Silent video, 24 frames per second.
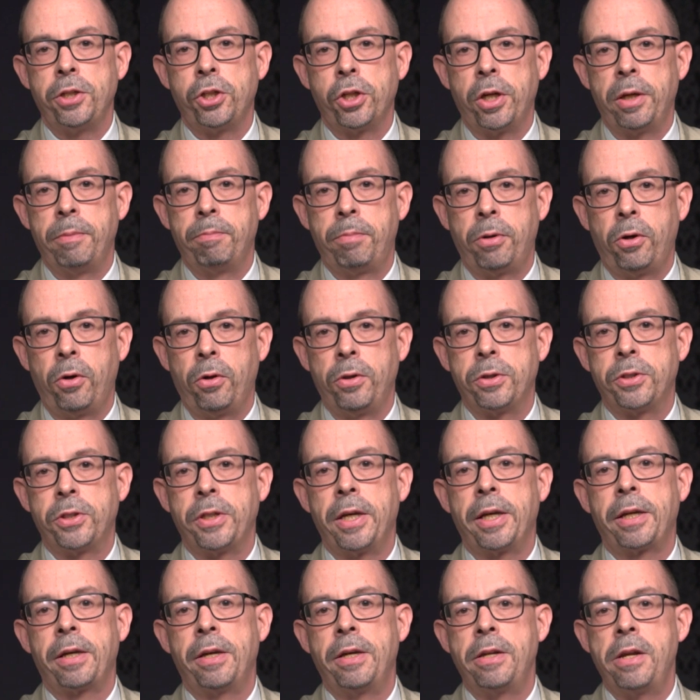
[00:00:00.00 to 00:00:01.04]
John Paul
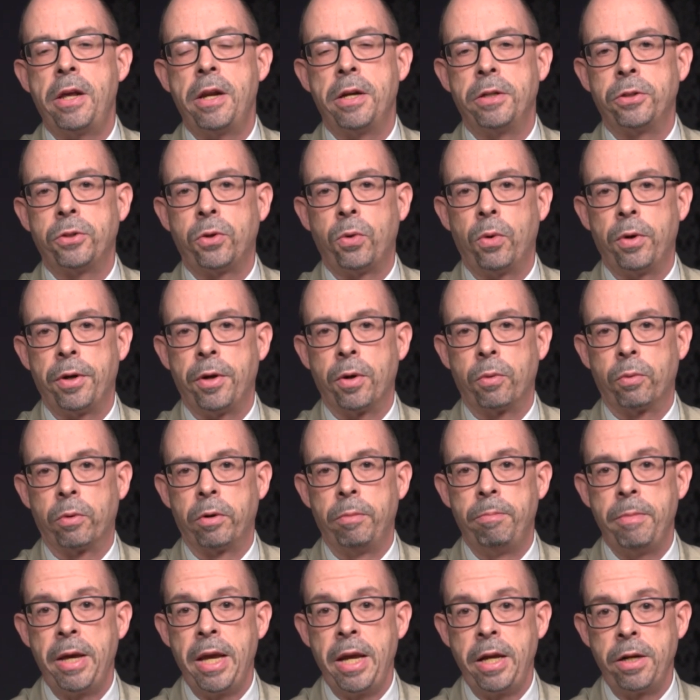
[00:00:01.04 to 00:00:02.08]
II and is going to
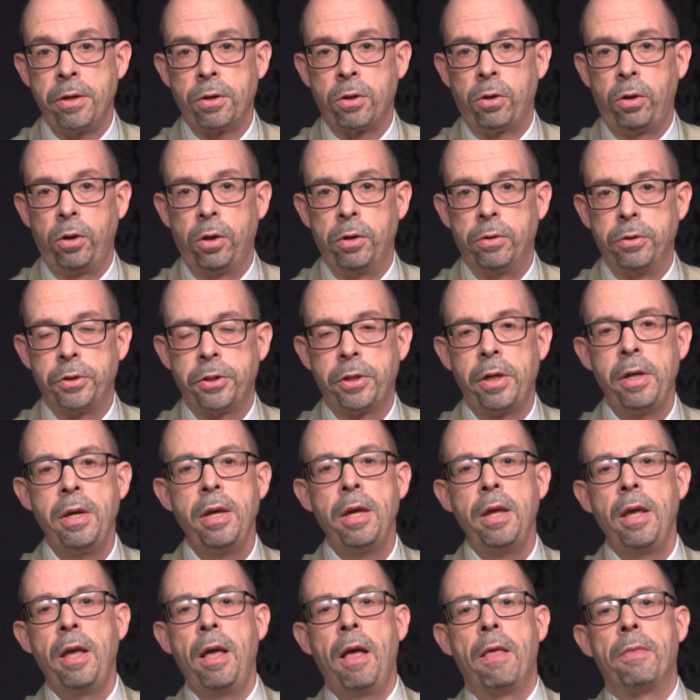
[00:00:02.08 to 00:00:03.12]
remain closed,
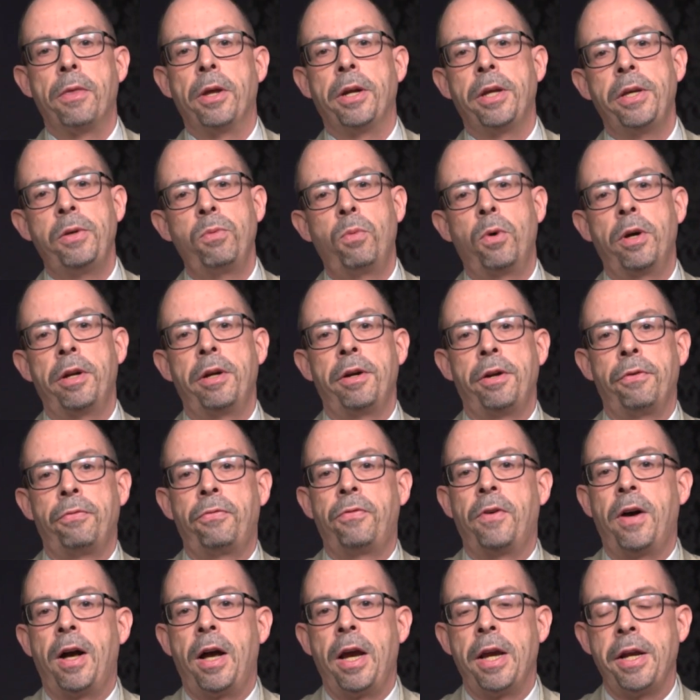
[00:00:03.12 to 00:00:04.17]
that he wanted to
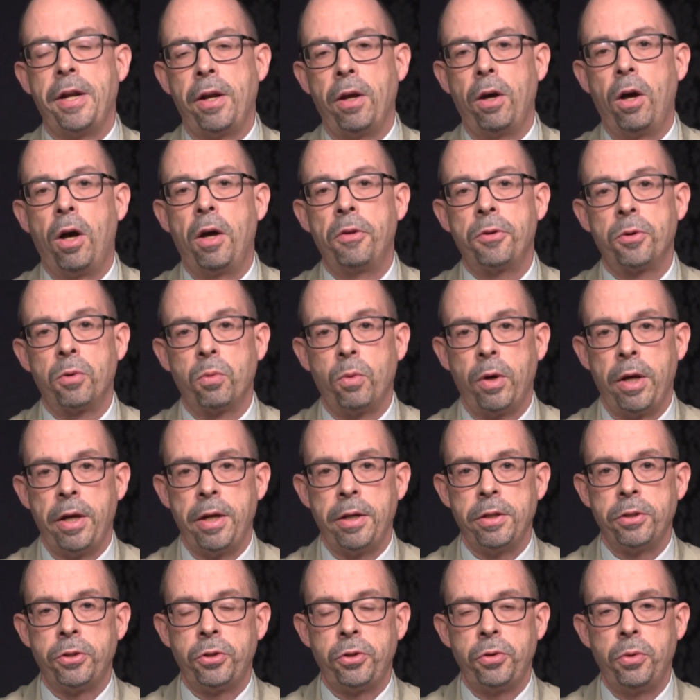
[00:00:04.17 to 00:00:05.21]
find other
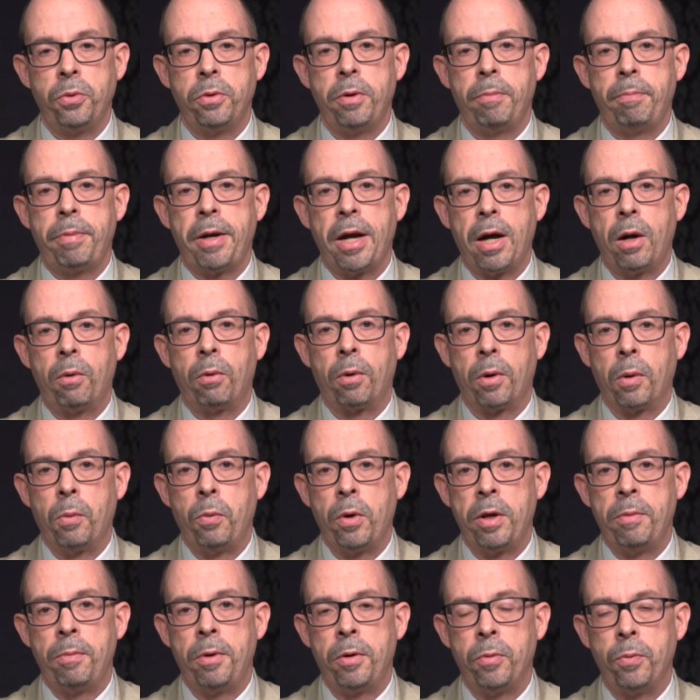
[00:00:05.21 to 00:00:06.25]
ways to empower
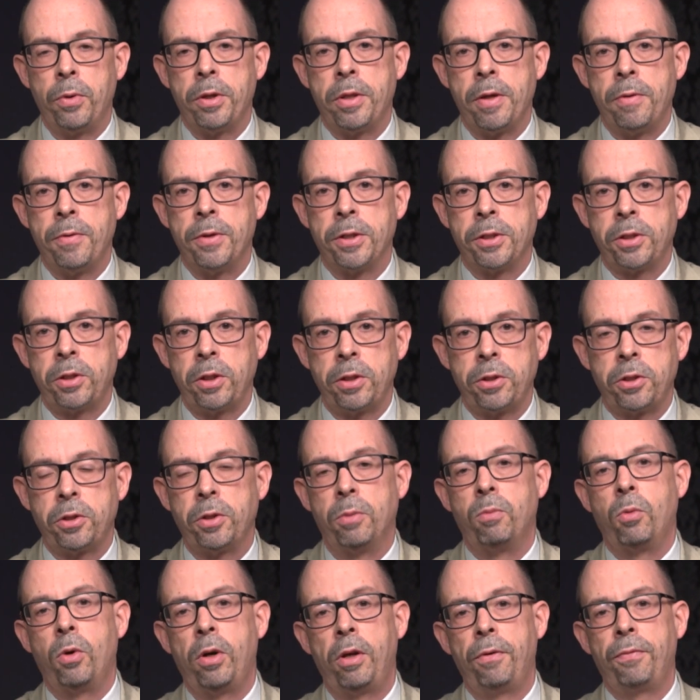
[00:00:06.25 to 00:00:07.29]
women within the
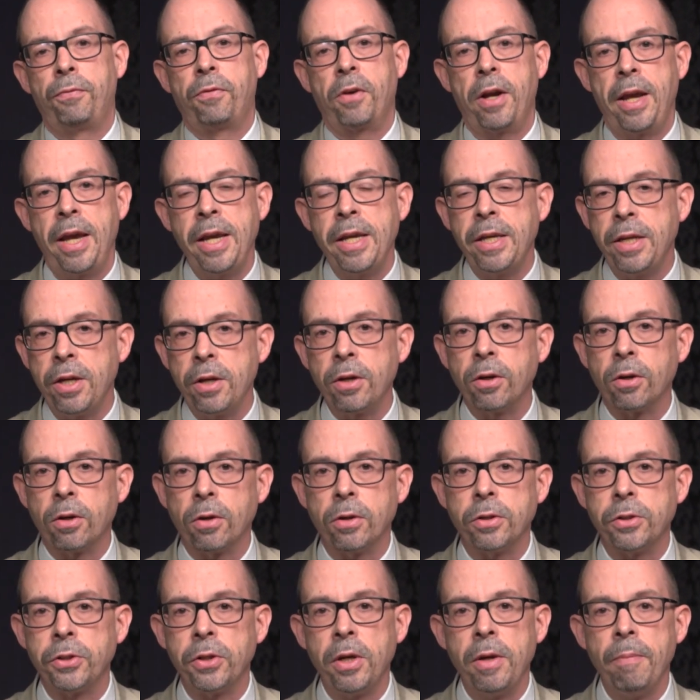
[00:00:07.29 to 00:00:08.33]
system. Well, for 8
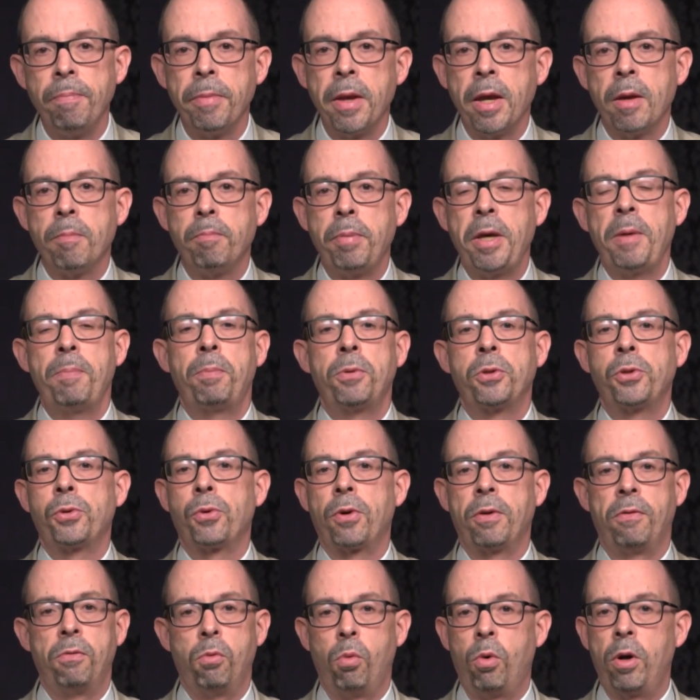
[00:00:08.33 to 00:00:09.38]
years, people
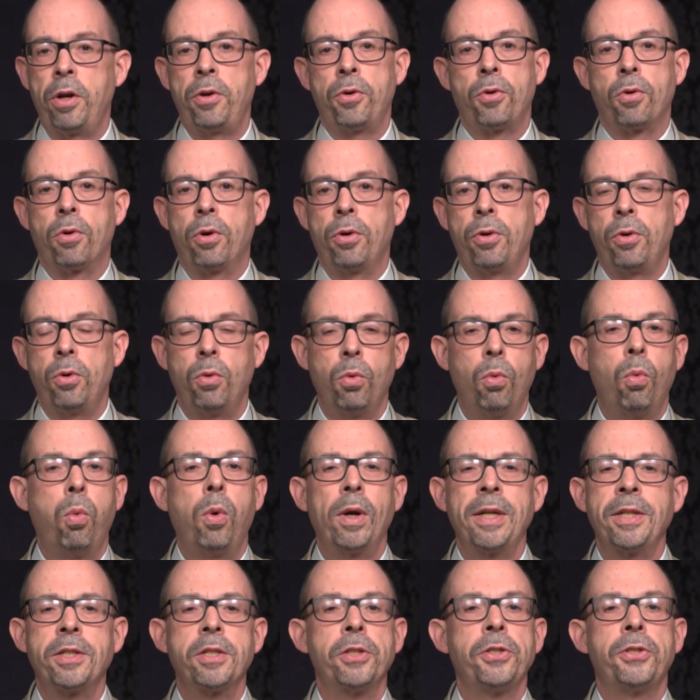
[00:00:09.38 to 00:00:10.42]
sort of wondered,
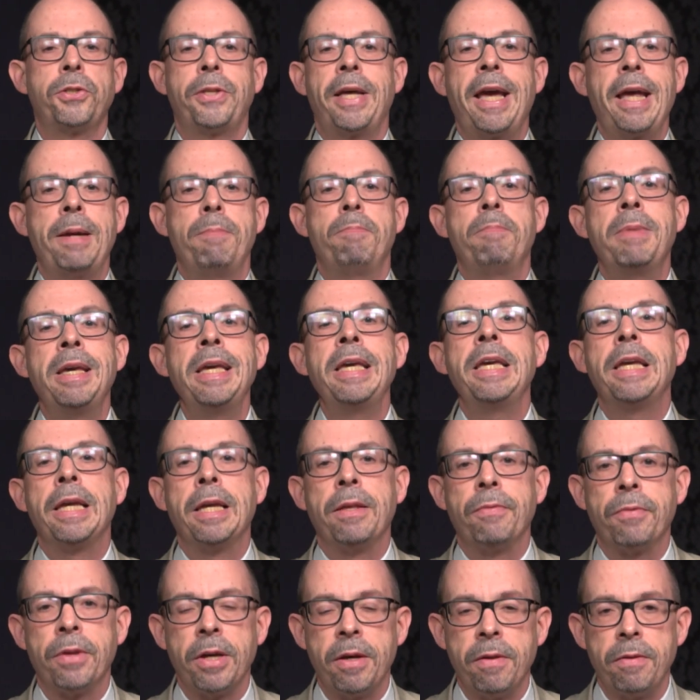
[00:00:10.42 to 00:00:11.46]
what does that
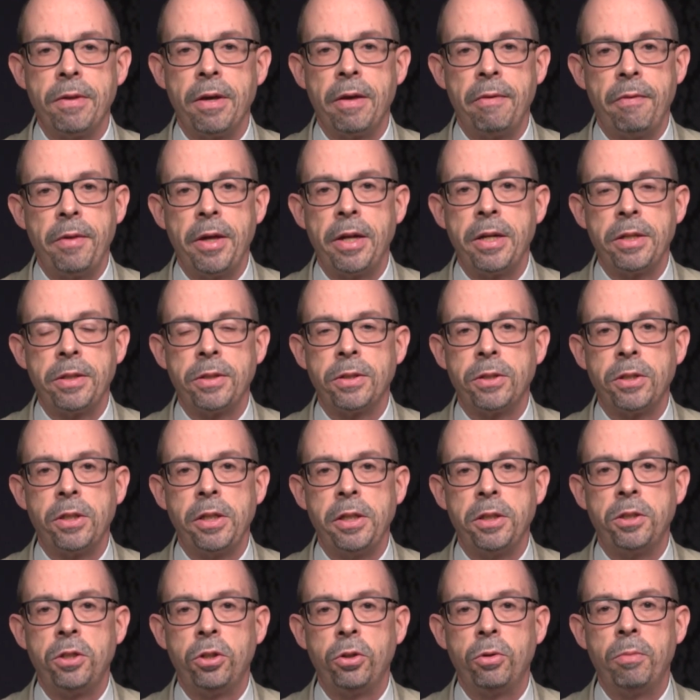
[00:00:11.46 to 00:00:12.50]
mean? They didn't
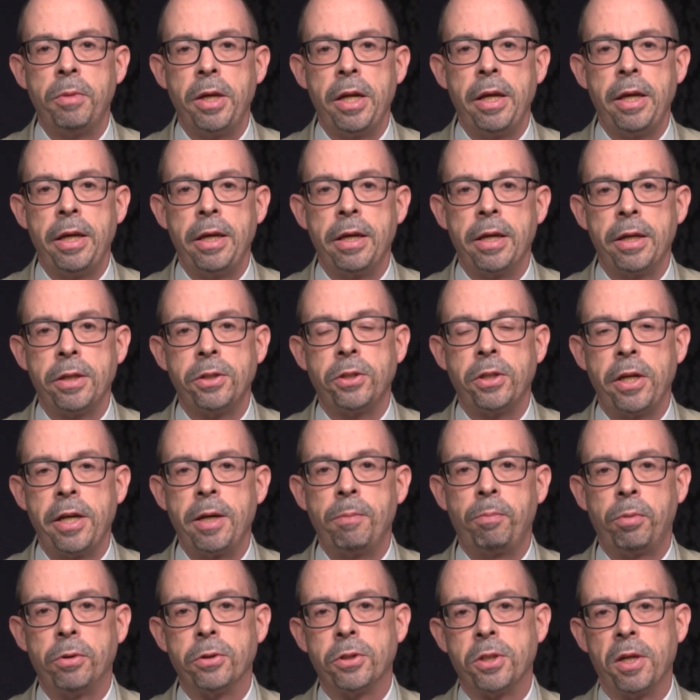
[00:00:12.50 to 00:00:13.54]
see too many
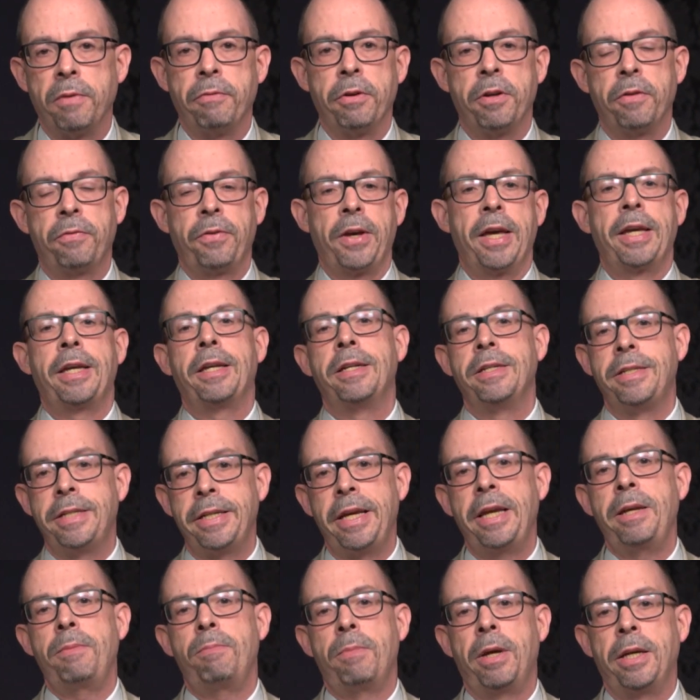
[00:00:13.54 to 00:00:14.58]
examples of it. If I can
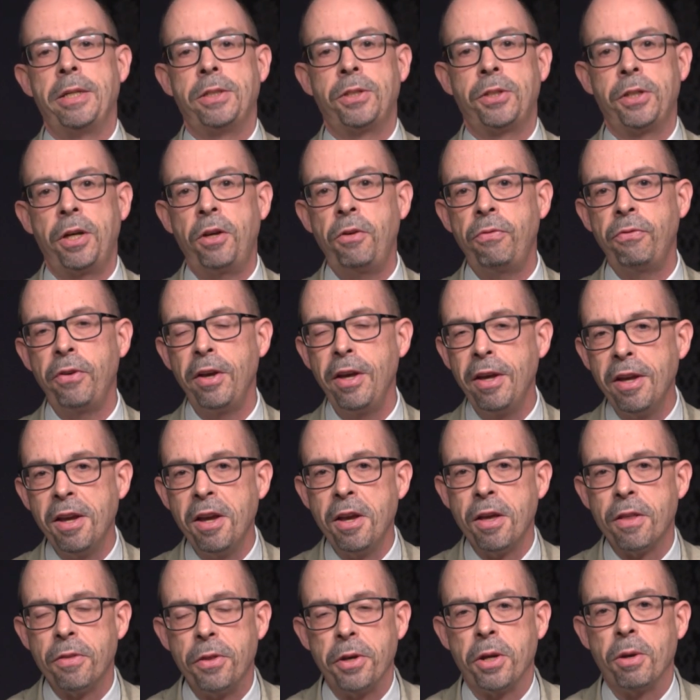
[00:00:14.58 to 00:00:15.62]
date myself,
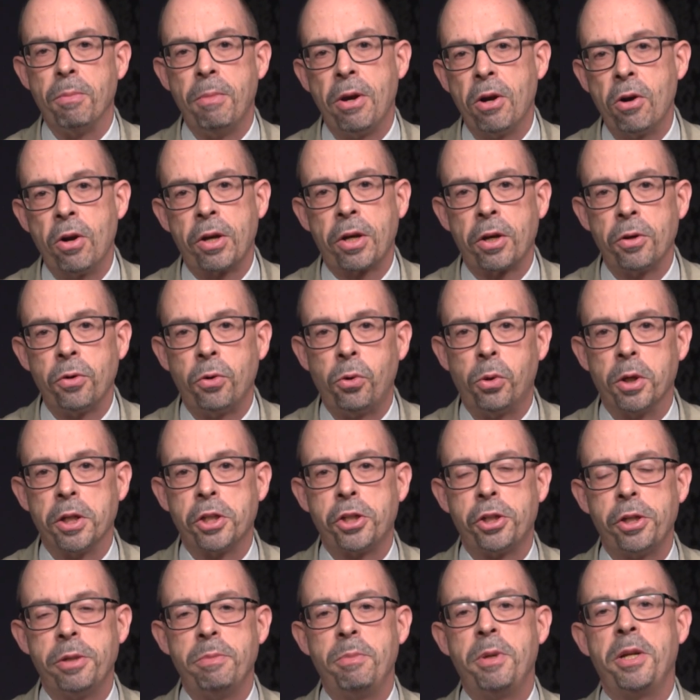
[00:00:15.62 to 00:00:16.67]
the American
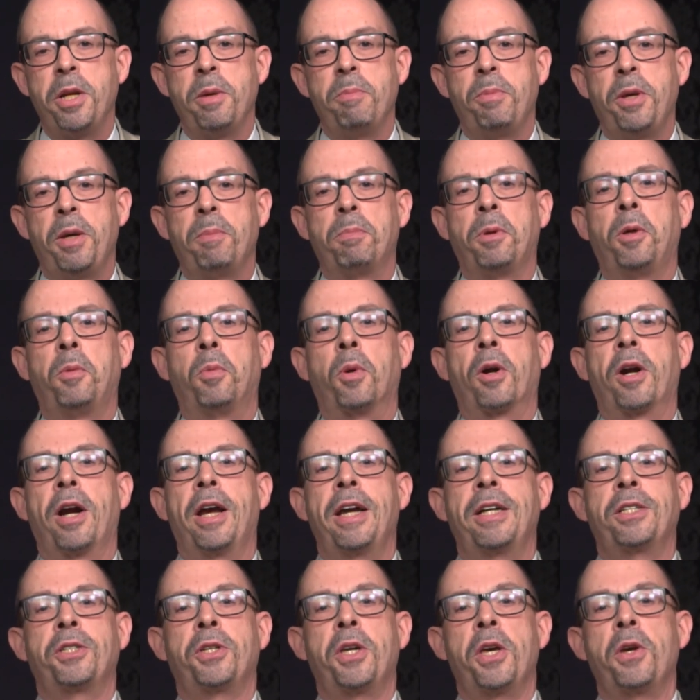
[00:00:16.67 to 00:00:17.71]
question many people were
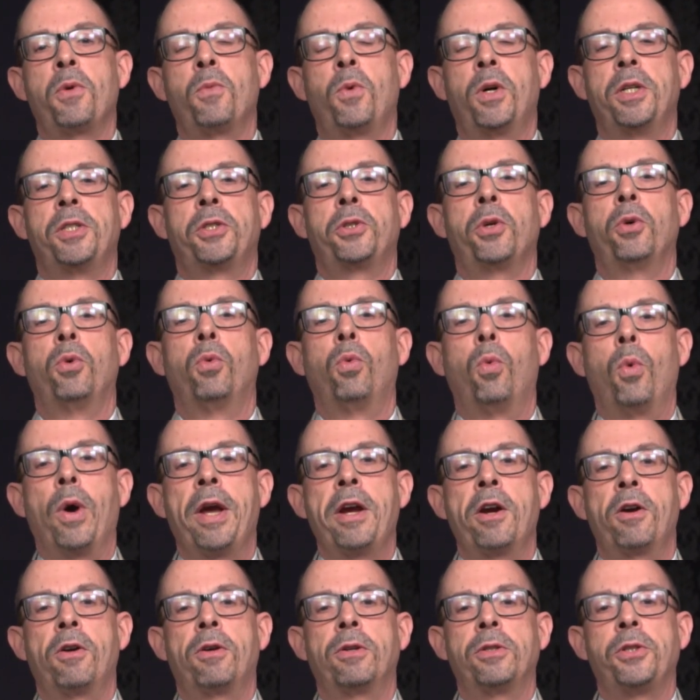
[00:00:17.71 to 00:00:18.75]
asking was,
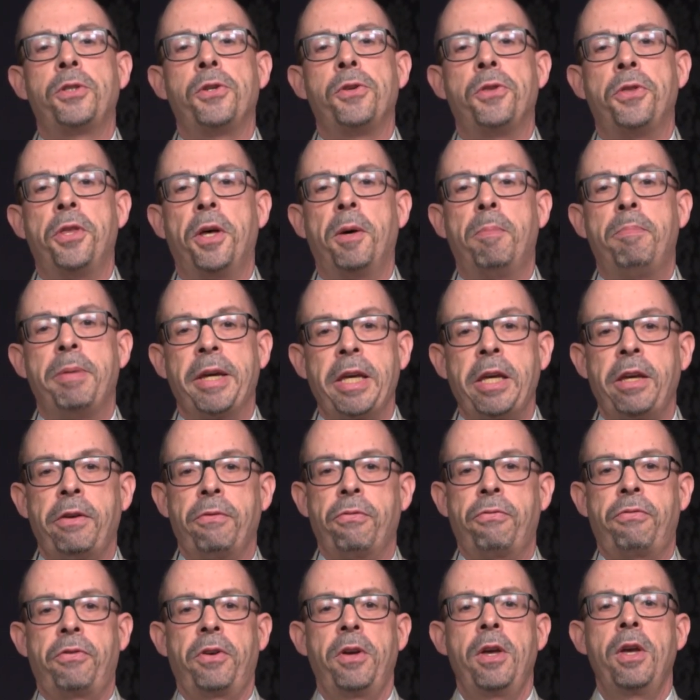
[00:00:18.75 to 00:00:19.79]
where's the
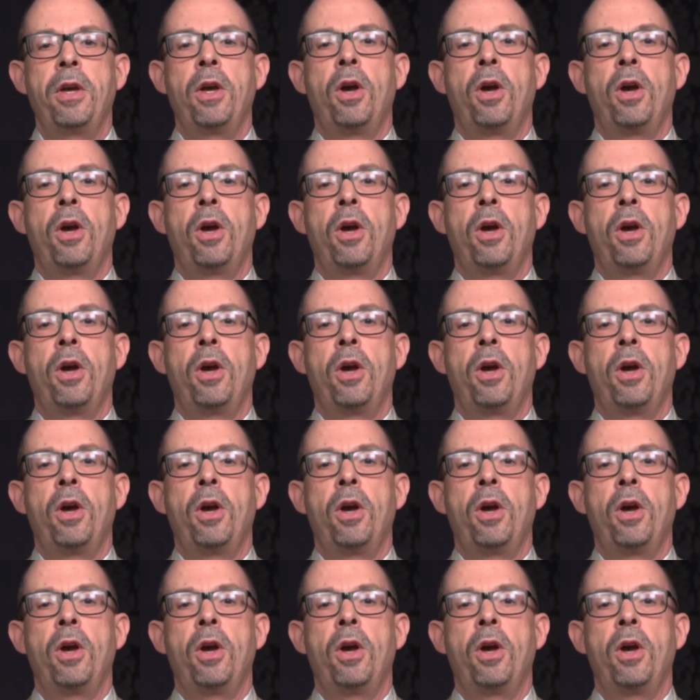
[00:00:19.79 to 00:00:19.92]
beef?